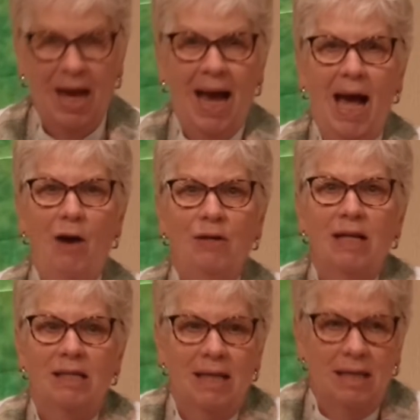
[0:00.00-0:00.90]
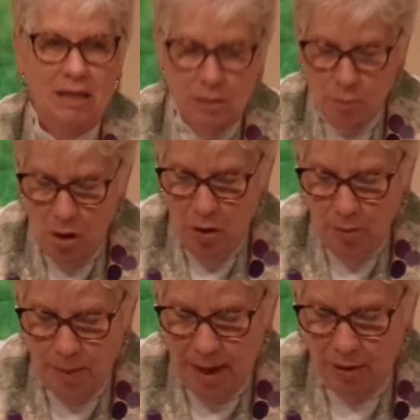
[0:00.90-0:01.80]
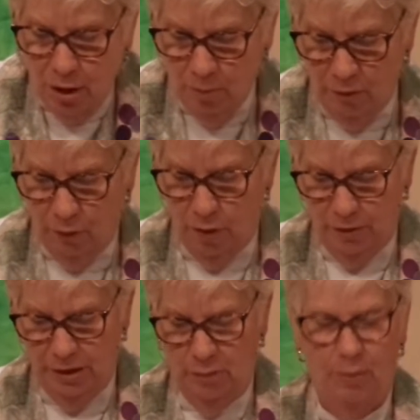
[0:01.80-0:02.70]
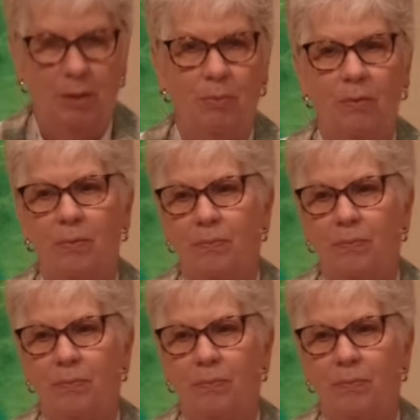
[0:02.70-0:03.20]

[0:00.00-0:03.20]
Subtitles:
How can I set this small amount before all these people?